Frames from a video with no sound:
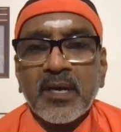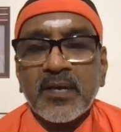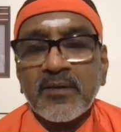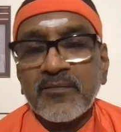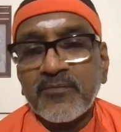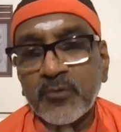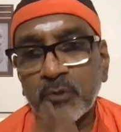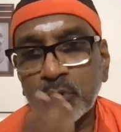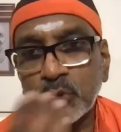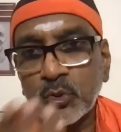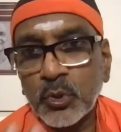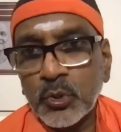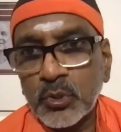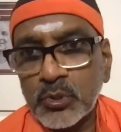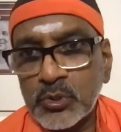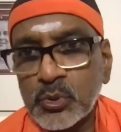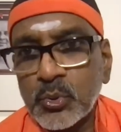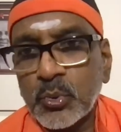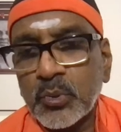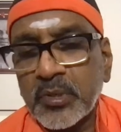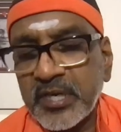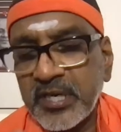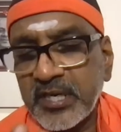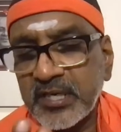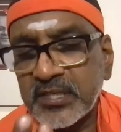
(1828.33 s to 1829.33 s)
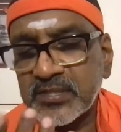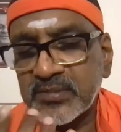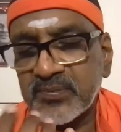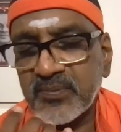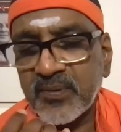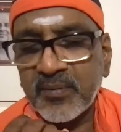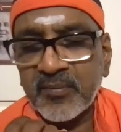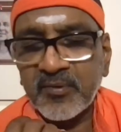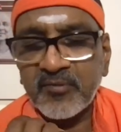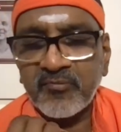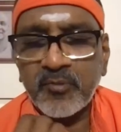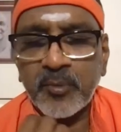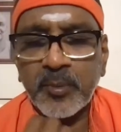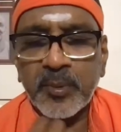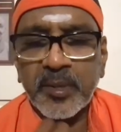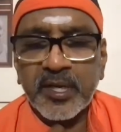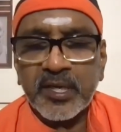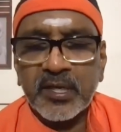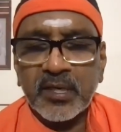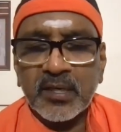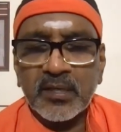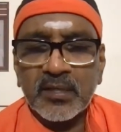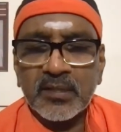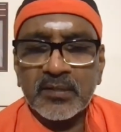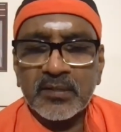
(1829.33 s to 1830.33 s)
And for those who read Swami
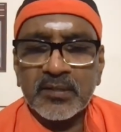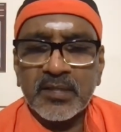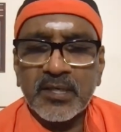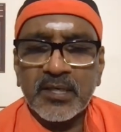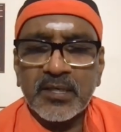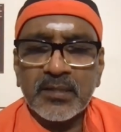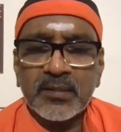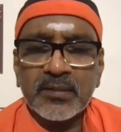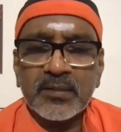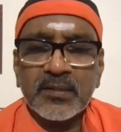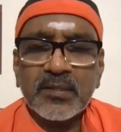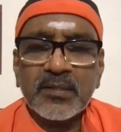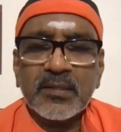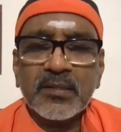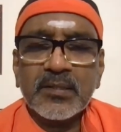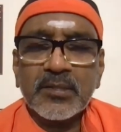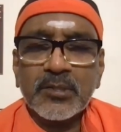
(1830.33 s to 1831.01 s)
Vivekananda,